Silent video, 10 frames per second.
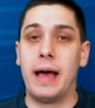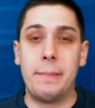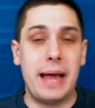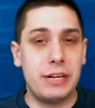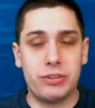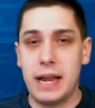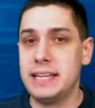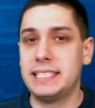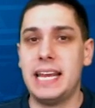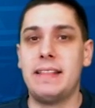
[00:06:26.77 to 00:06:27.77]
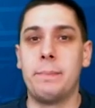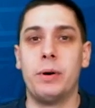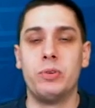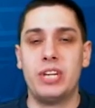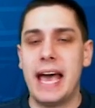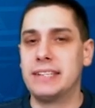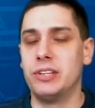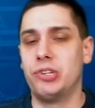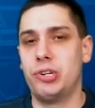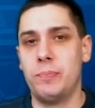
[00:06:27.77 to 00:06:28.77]
I'm not trying to say that Bo
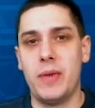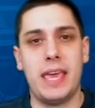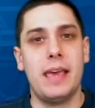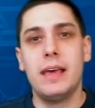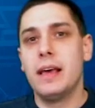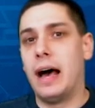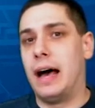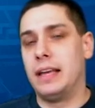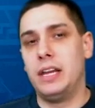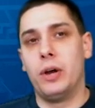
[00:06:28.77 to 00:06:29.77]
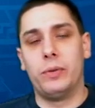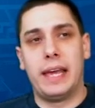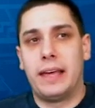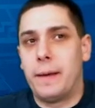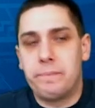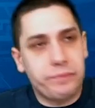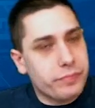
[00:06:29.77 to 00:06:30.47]
Jackson should be, uh, you know, like a